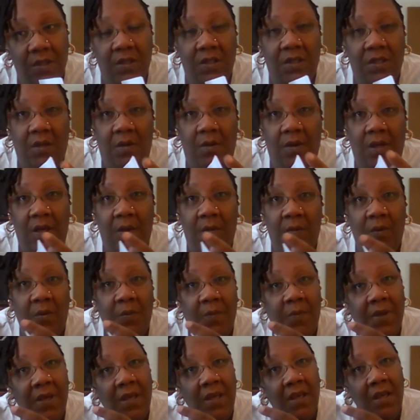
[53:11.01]
So it
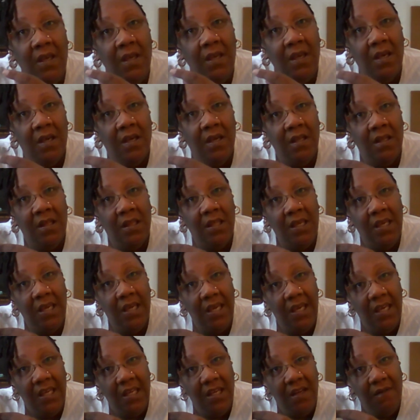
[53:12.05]
will be the
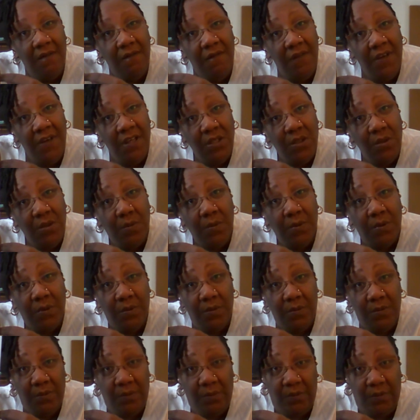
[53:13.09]

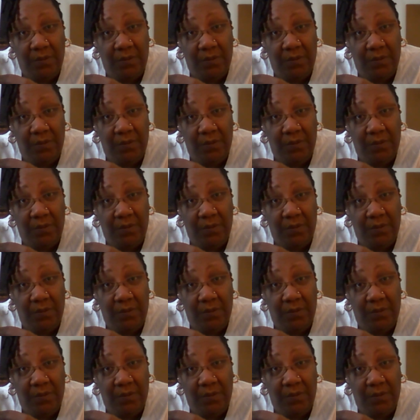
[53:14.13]
individual